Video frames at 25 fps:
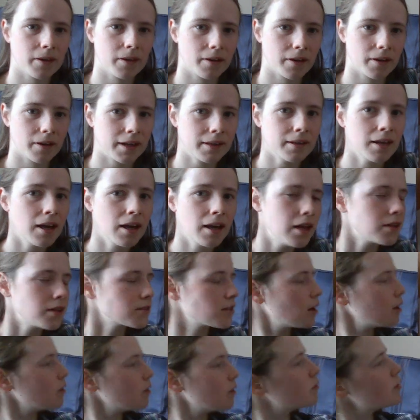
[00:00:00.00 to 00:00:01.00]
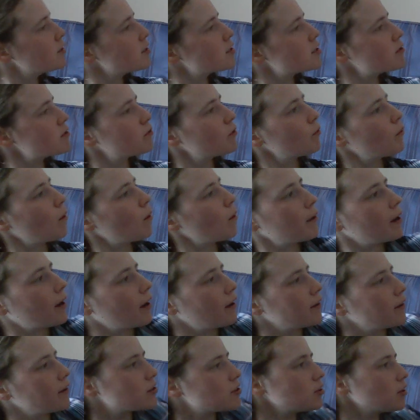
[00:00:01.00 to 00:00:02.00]
Okay, so first of all, what we're
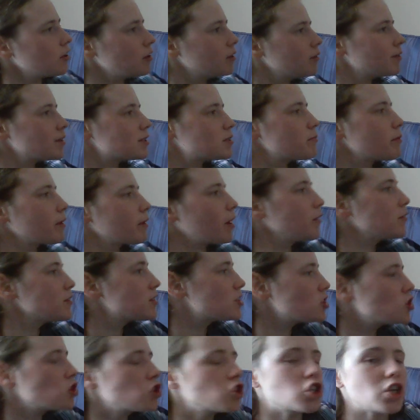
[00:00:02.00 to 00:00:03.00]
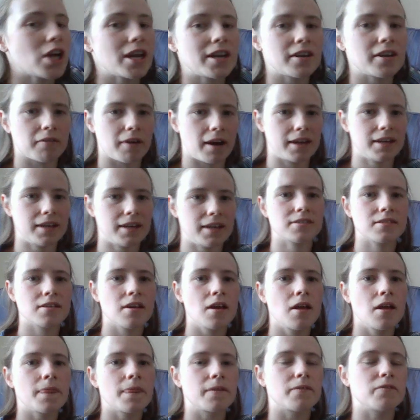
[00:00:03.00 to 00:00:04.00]
going to do is we're going to generate
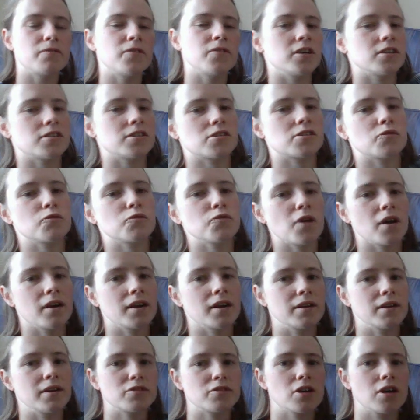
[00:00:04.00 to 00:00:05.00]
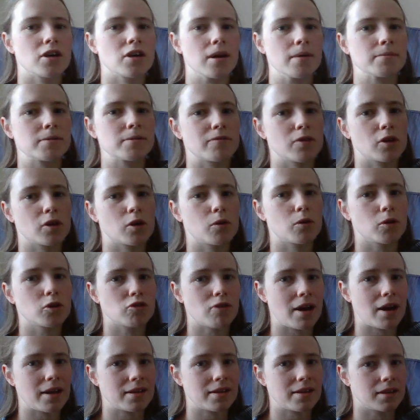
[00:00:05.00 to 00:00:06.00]
the first 5 terms of the
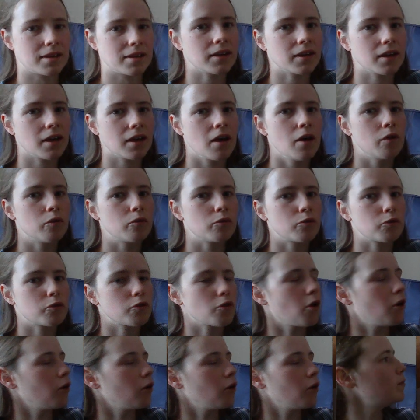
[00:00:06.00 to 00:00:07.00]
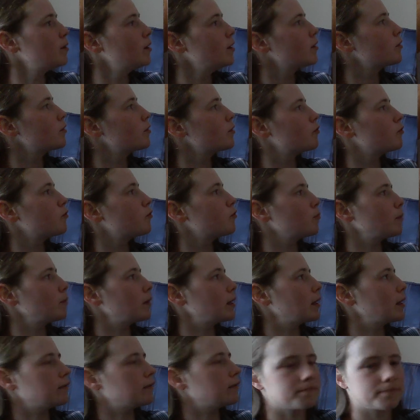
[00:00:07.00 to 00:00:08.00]
quadratic from the
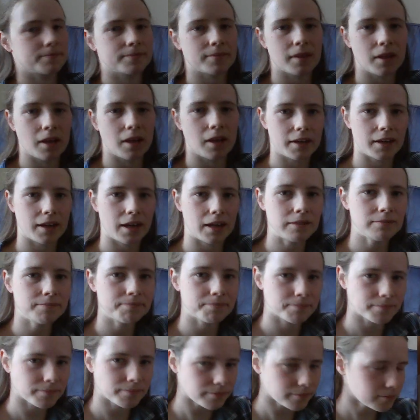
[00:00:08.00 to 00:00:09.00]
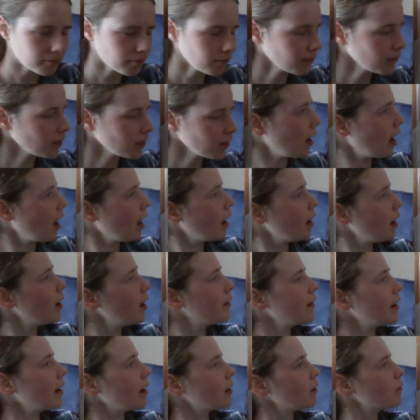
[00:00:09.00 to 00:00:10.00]
formula. Okay,
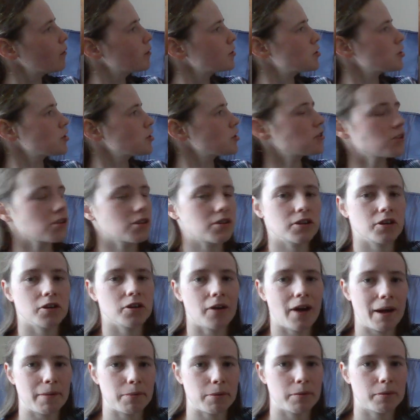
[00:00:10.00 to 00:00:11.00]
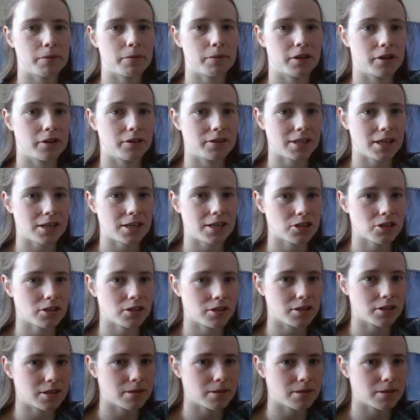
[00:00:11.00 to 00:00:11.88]
now just so that you're happy with the notation,